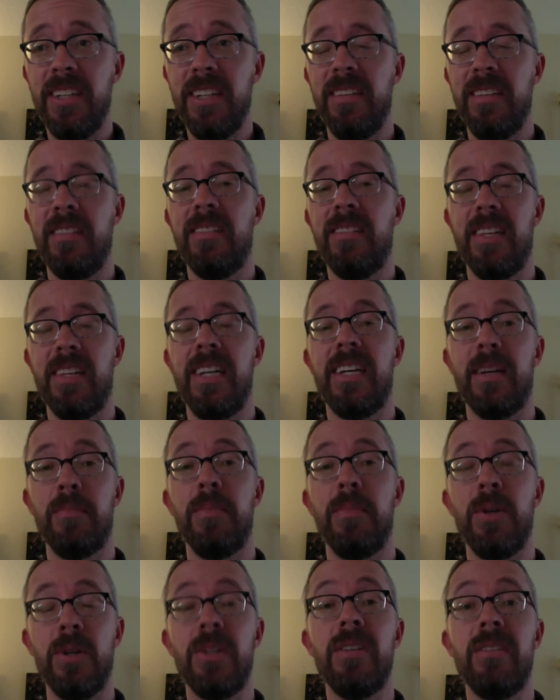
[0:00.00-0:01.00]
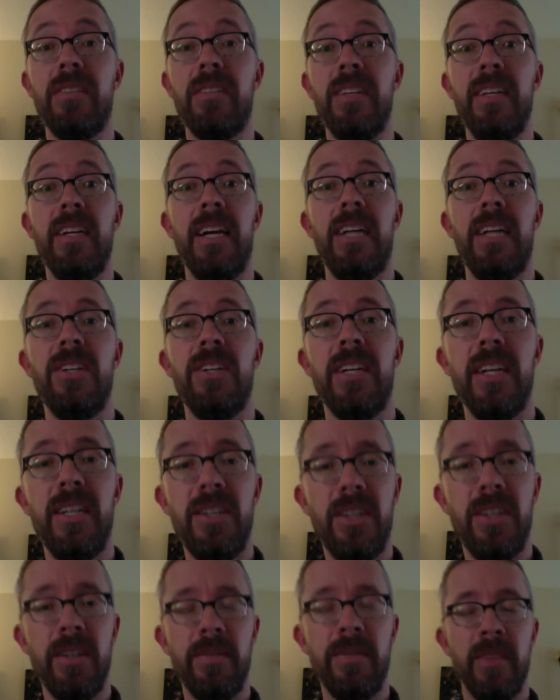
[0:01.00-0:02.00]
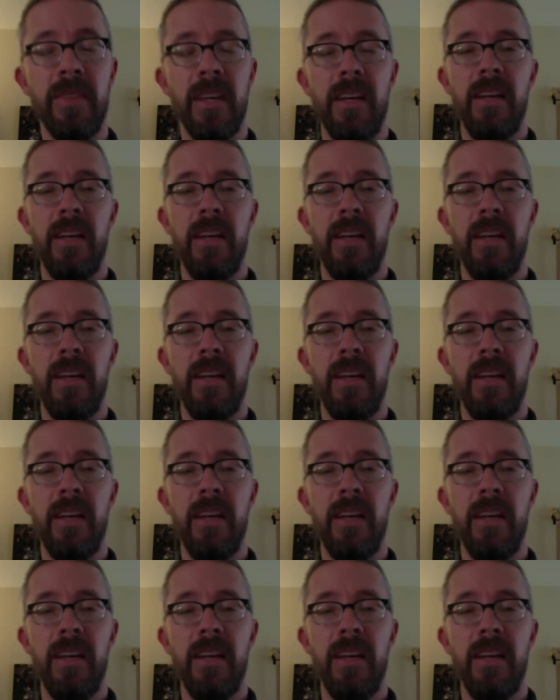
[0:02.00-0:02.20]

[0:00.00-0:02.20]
This is like emergency education.